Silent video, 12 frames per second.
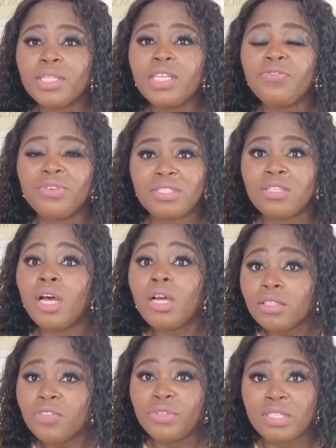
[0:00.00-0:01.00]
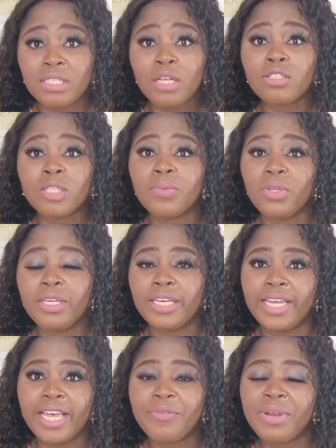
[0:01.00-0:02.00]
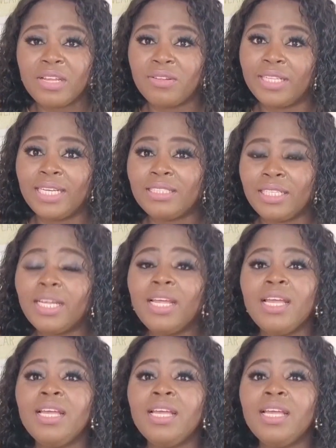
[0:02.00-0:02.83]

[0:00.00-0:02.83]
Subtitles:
If it's not something you can get ready on that day,